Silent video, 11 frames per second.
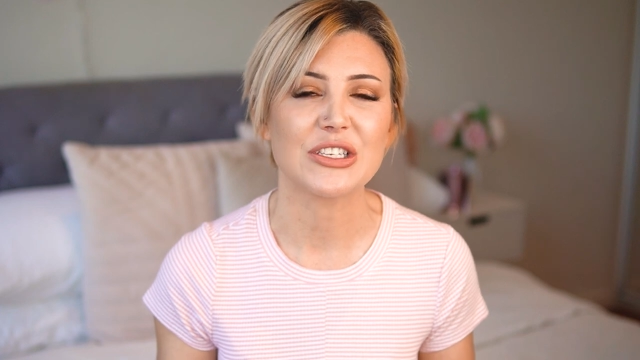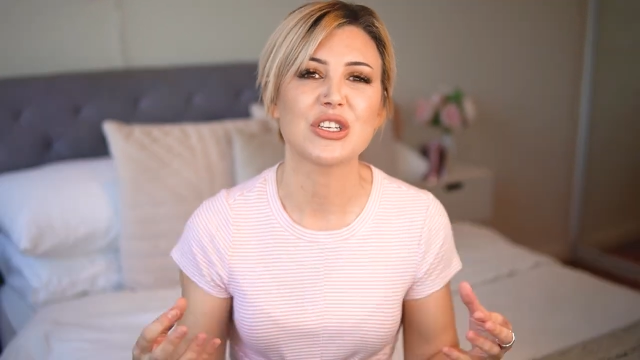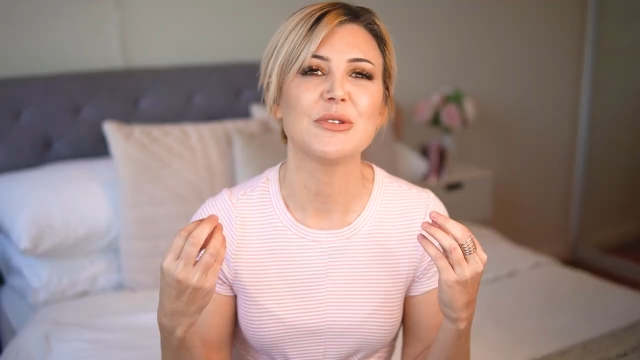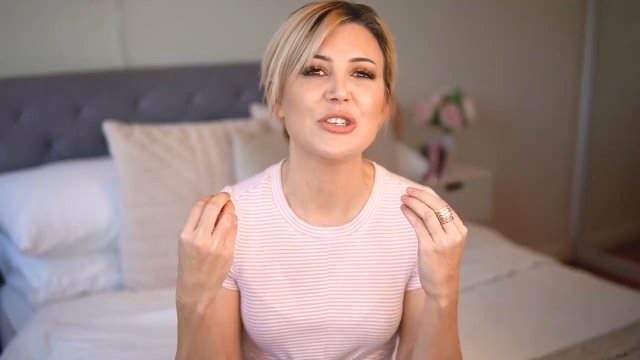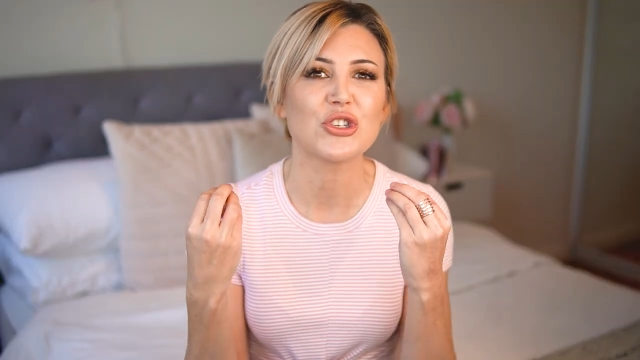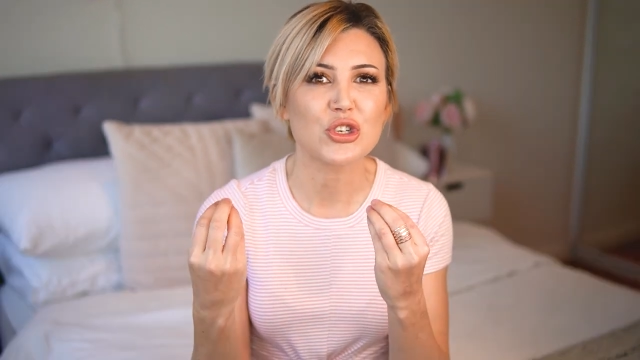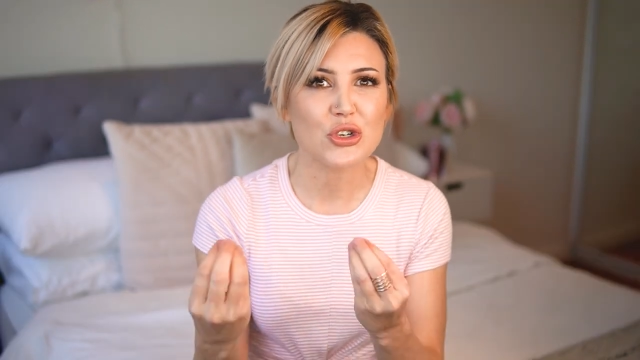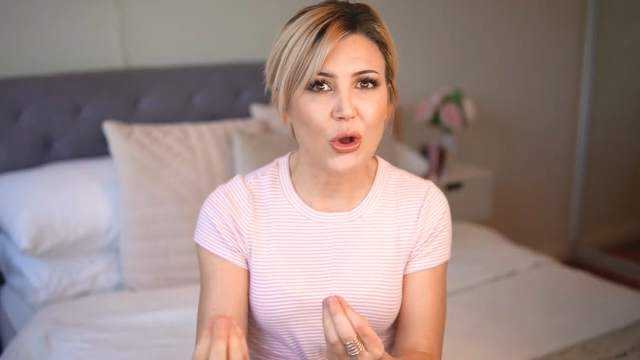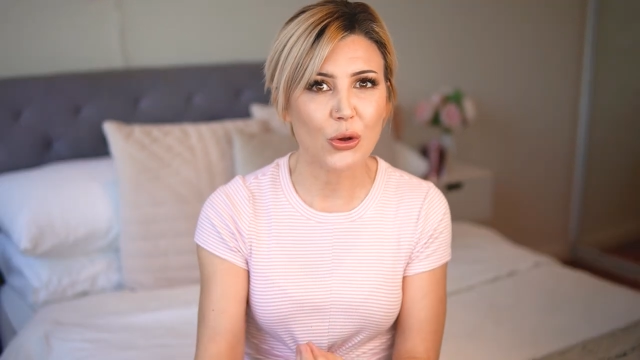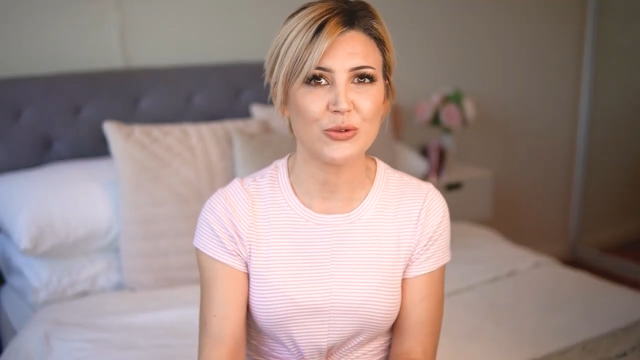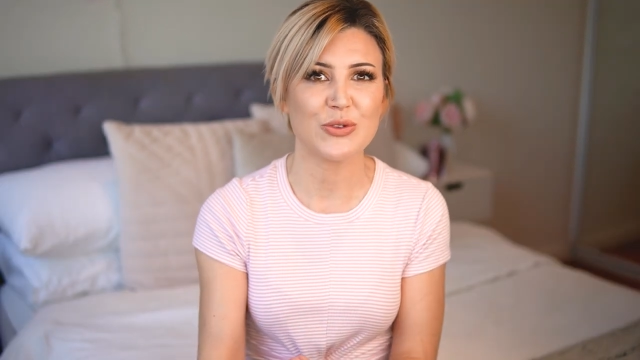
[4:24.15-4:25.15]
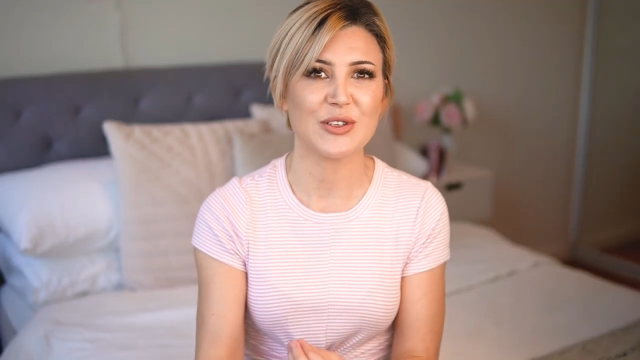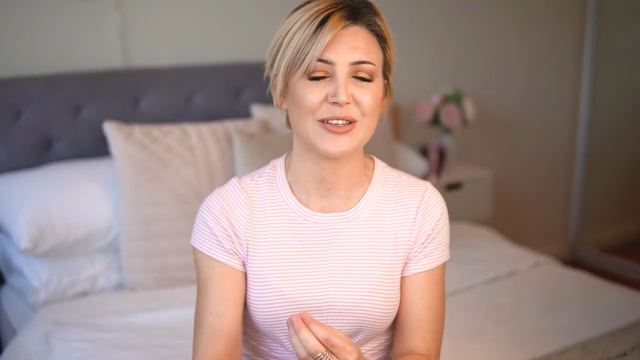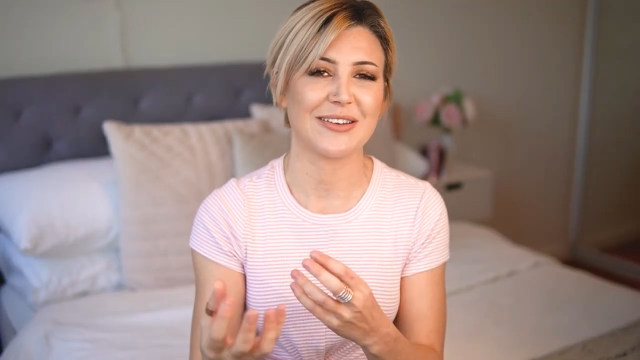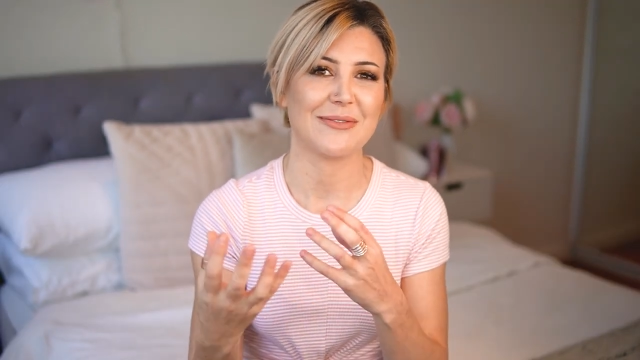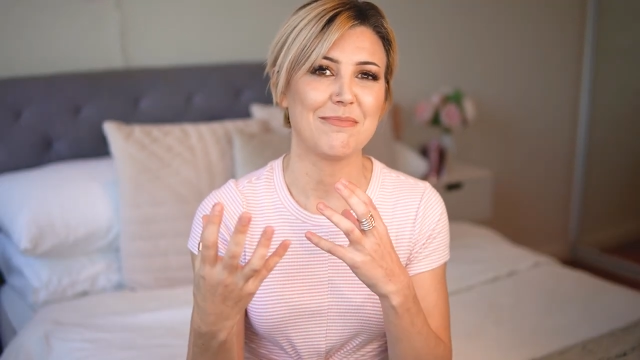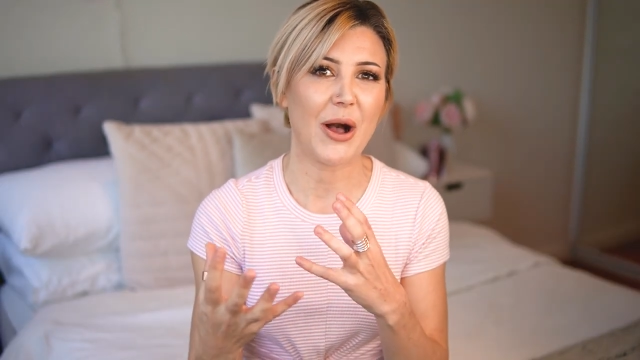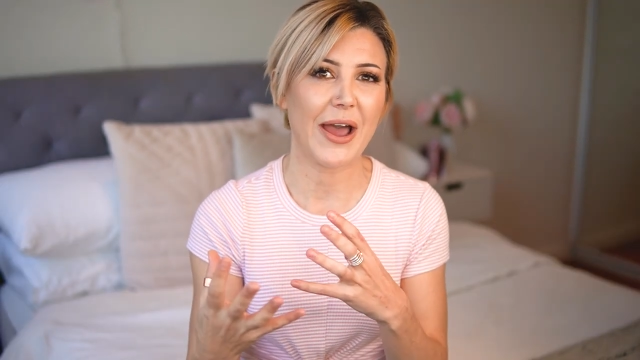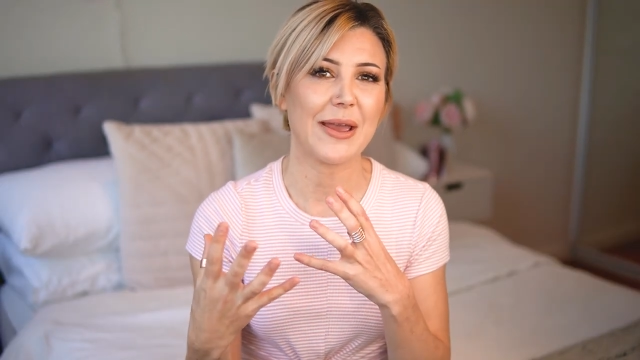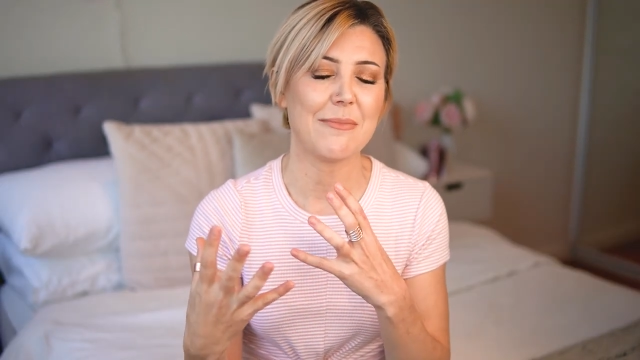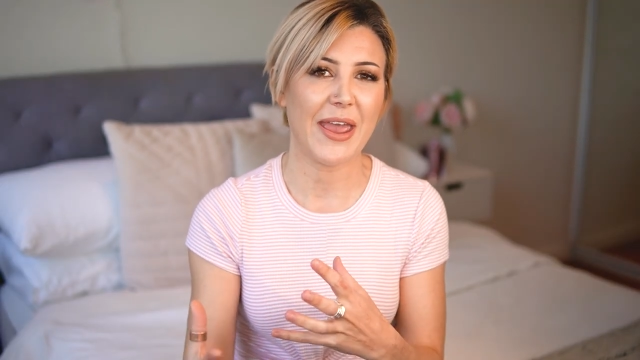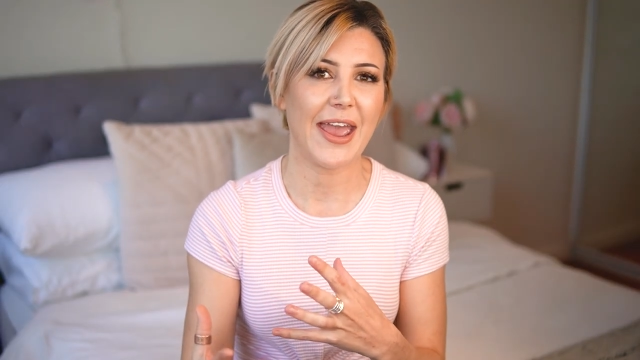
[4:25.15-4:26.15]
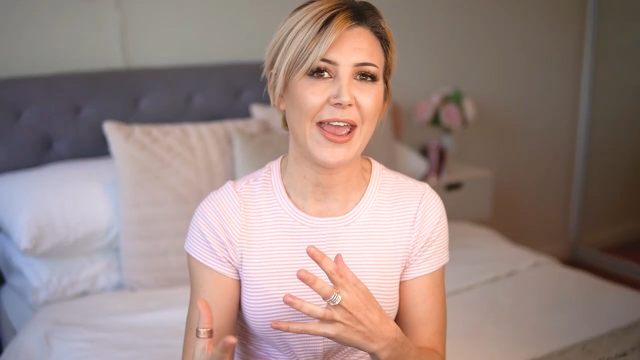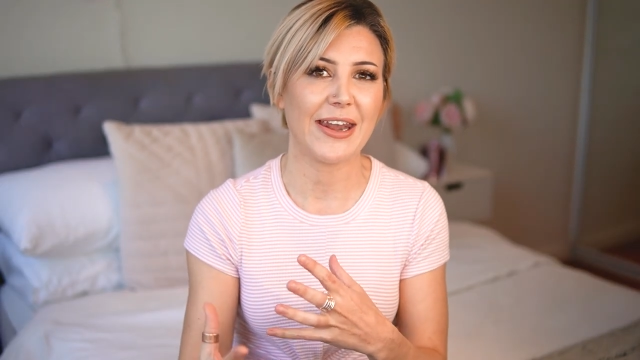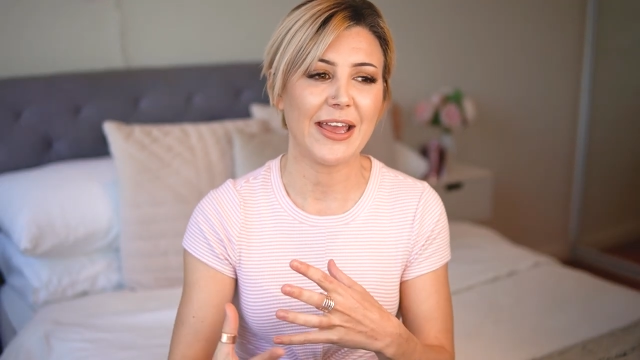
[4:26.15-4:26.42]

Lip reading: to be chosen by a man.